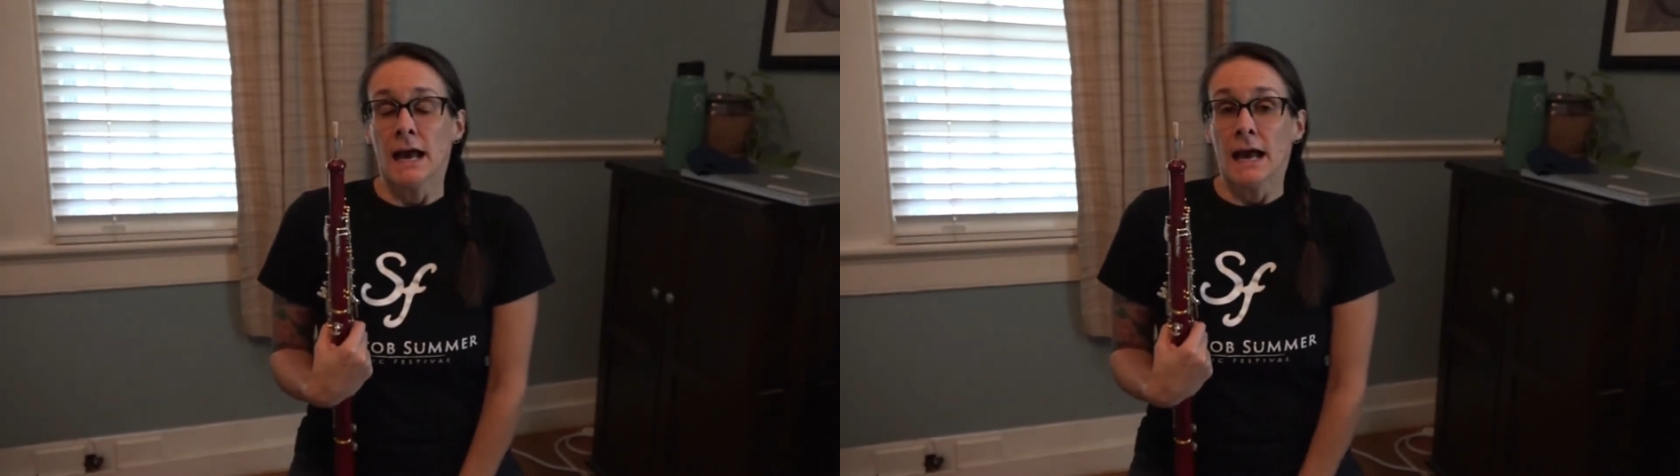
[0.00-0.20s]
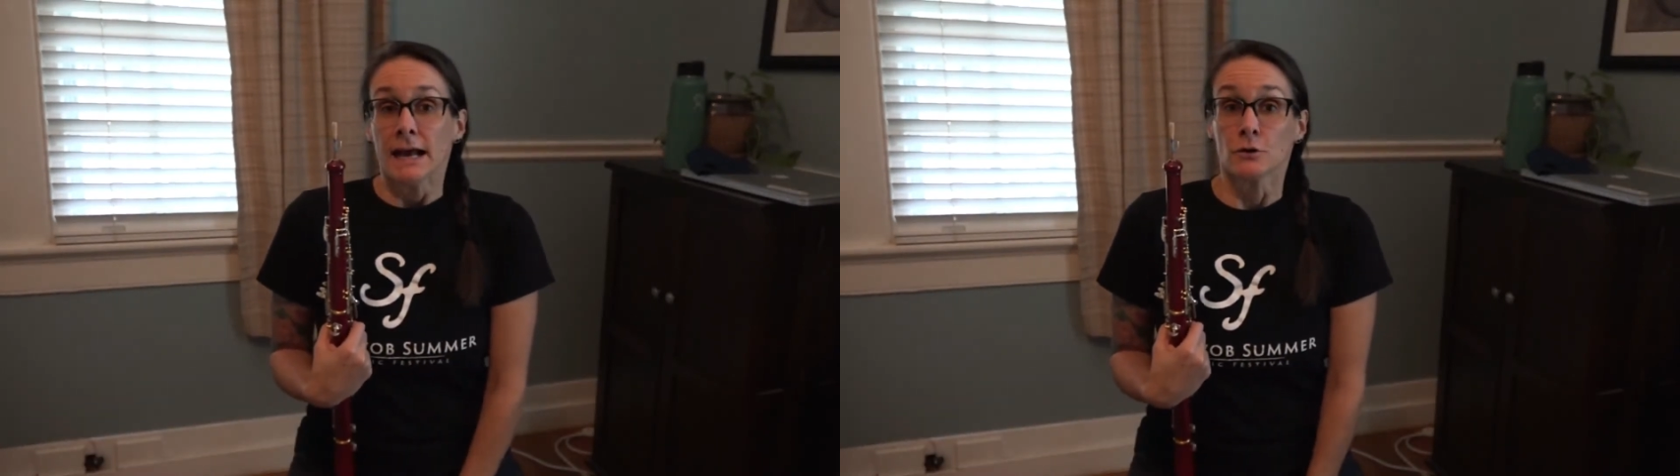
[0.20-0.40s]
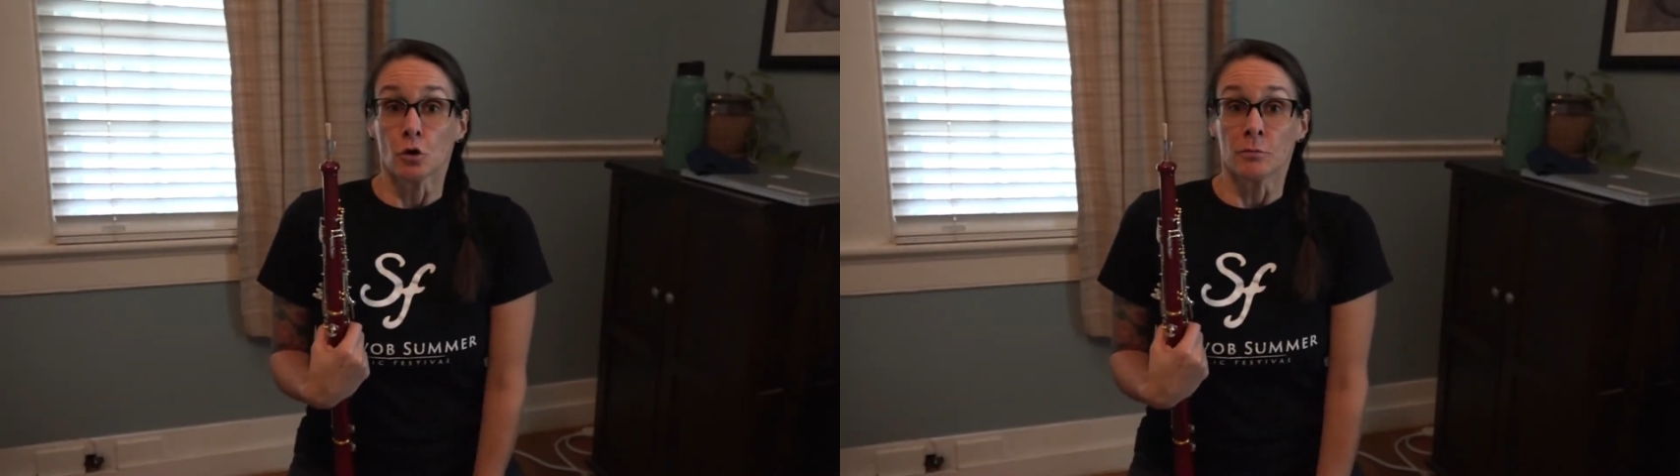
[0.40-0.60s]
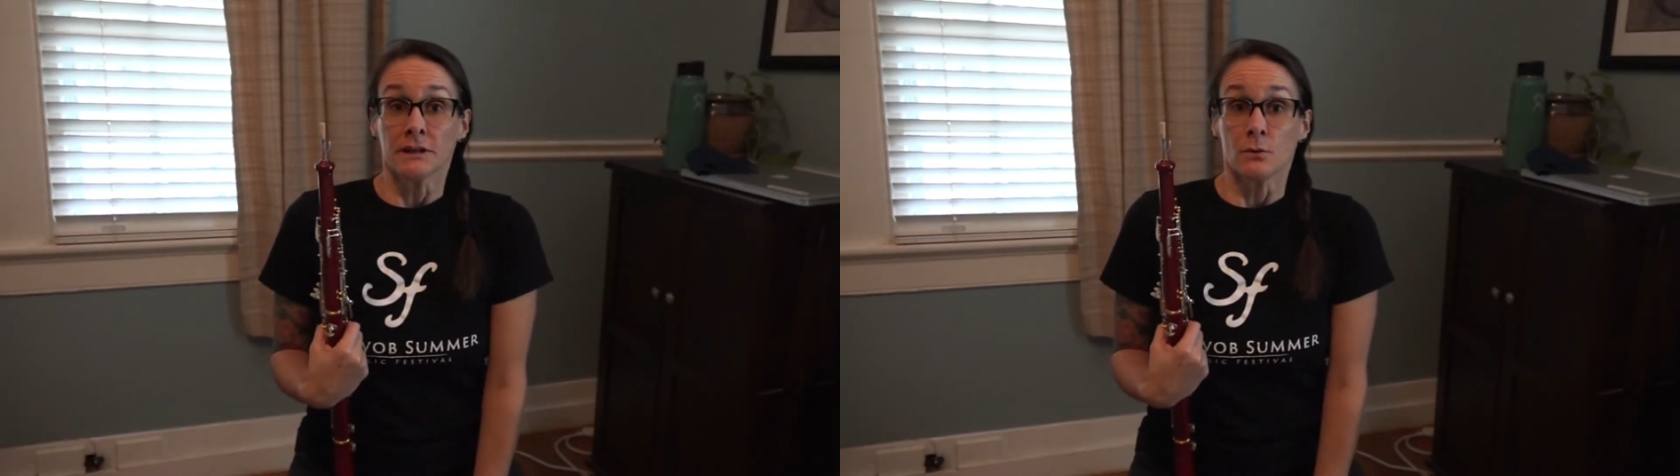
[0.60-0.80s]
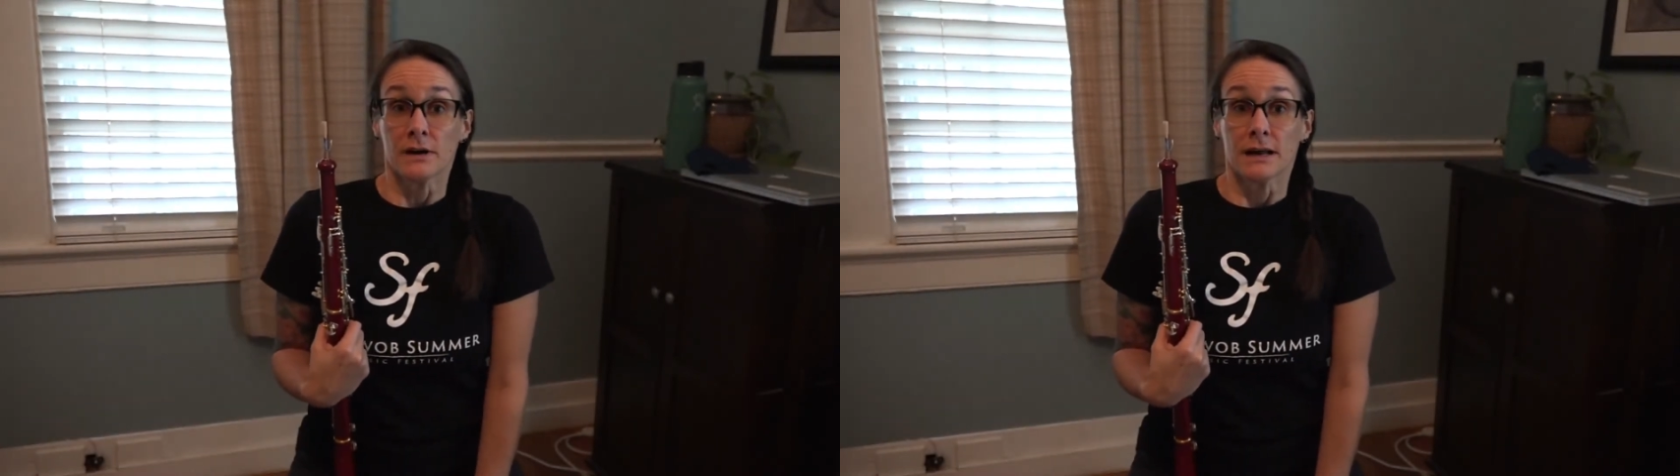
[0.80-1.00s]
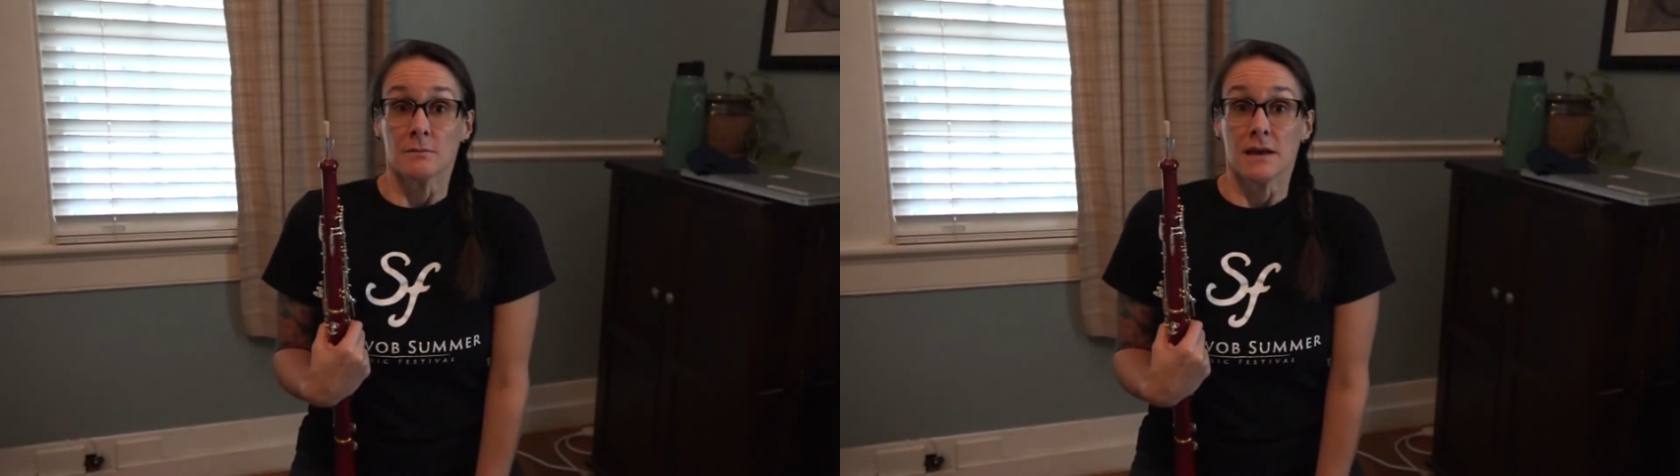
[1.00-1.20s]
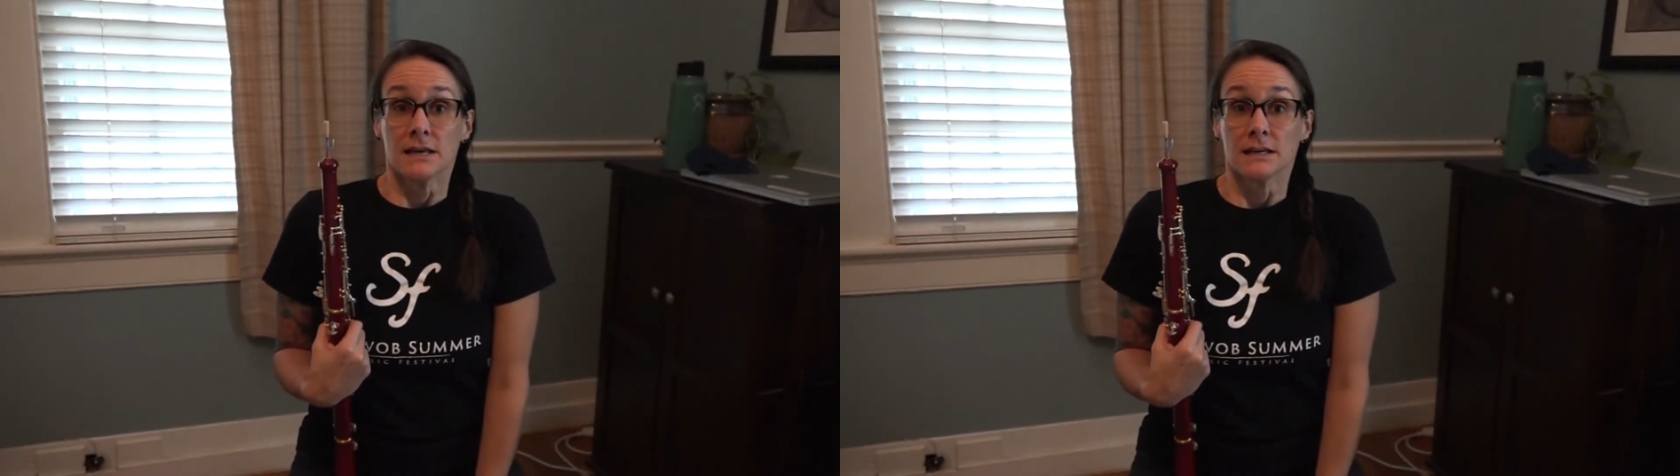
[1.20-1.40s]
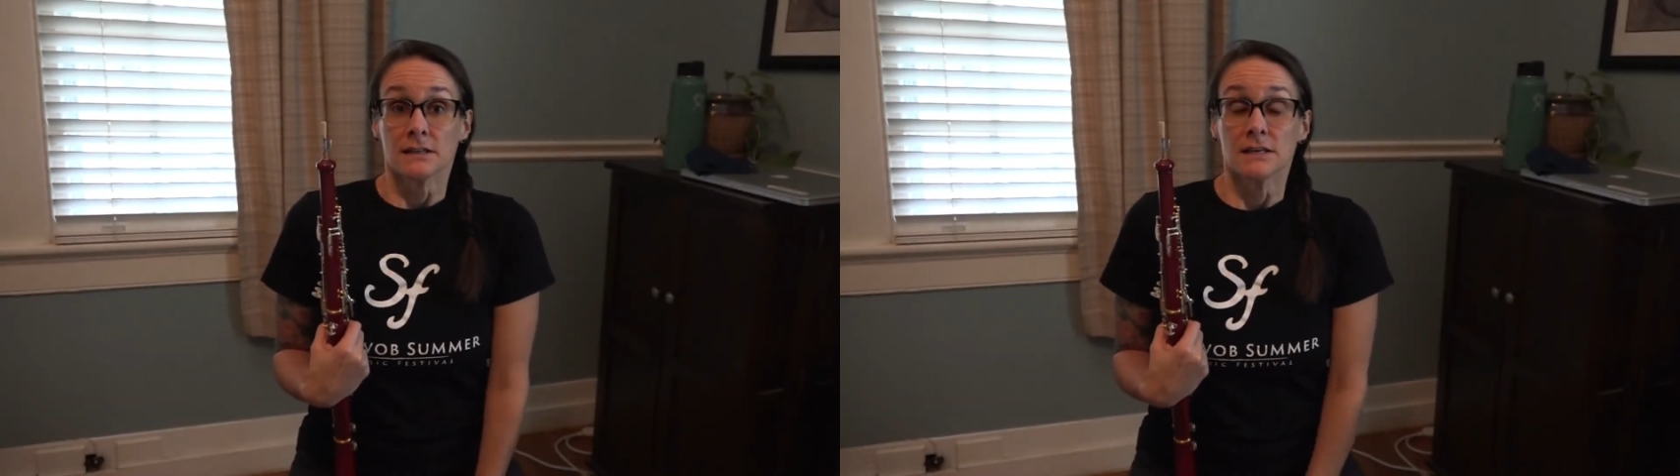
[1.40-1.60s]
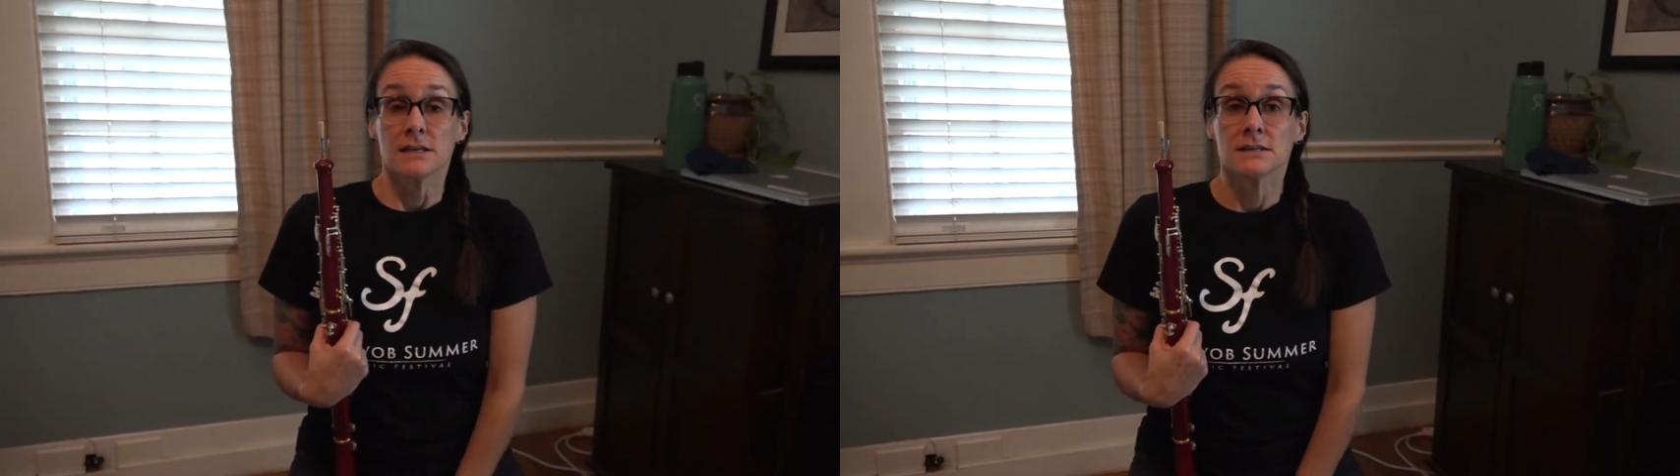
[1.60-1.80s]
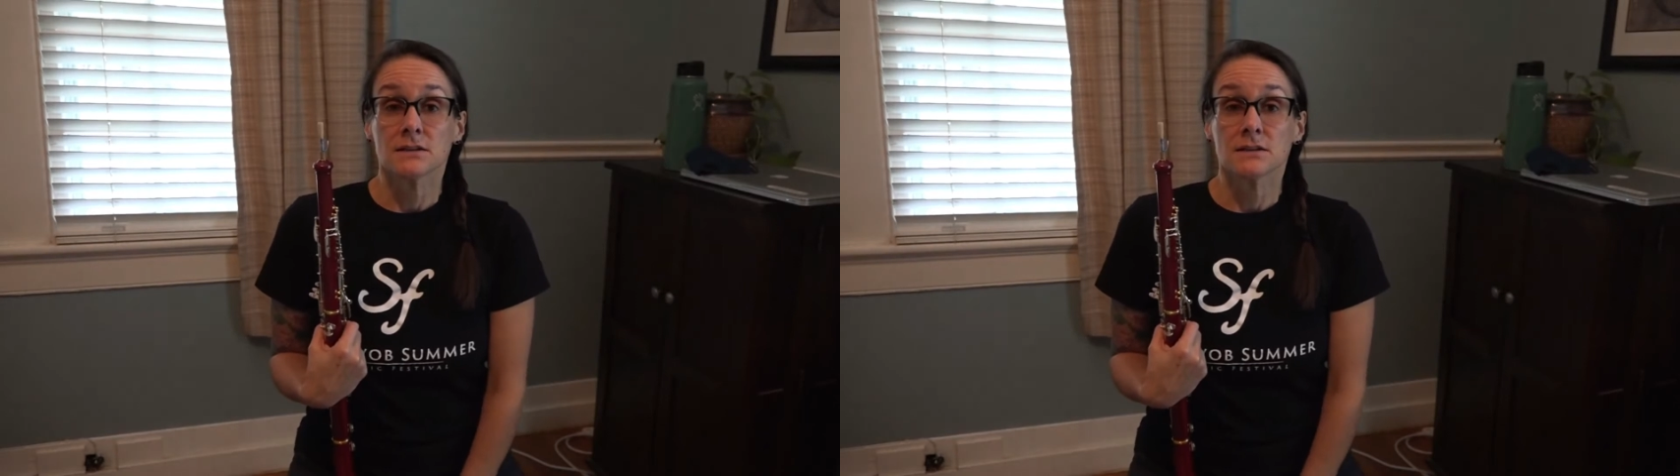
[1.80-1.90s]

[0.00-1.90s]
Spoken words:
And normally when I'm making these